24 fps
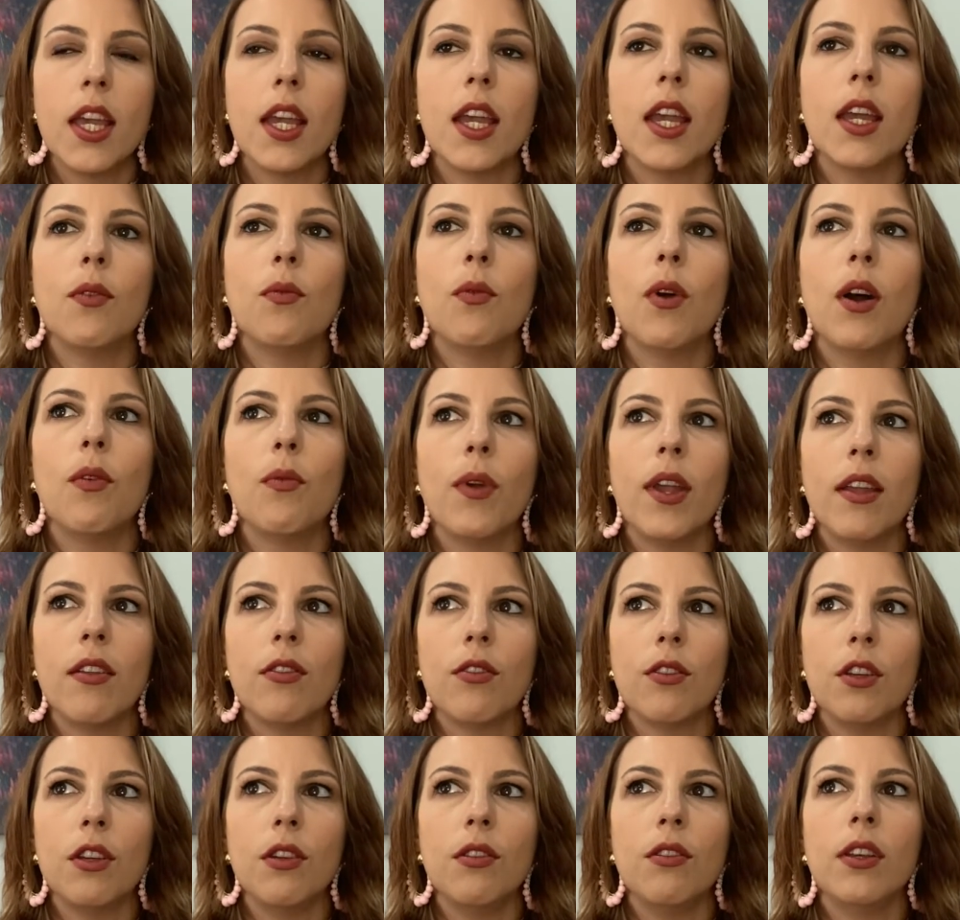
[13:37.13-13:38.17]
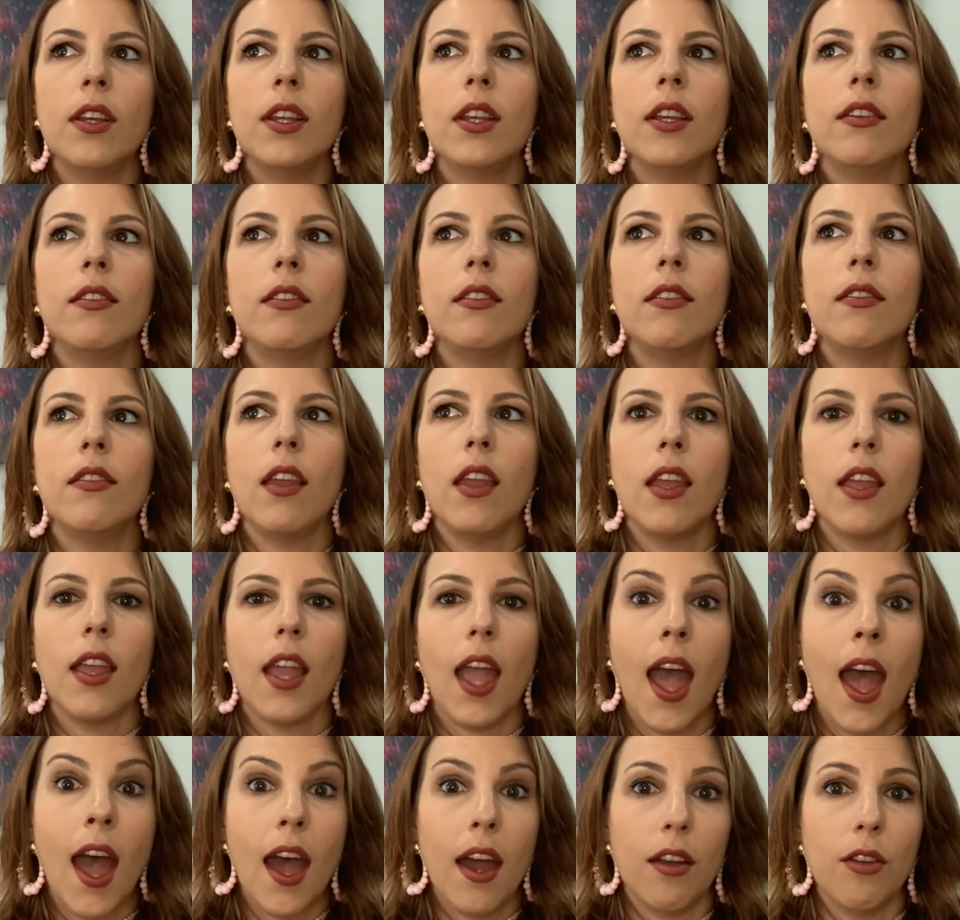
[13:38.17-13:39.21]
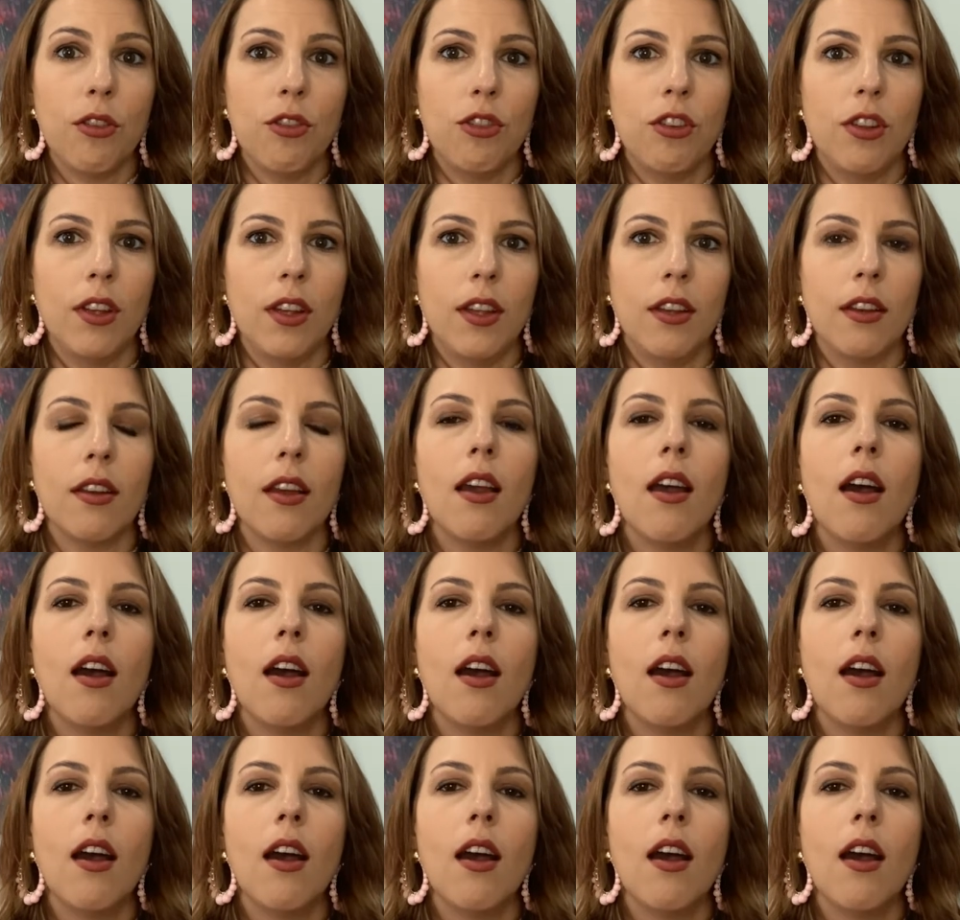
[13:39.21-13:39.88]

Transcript: In what ways are you needing to take action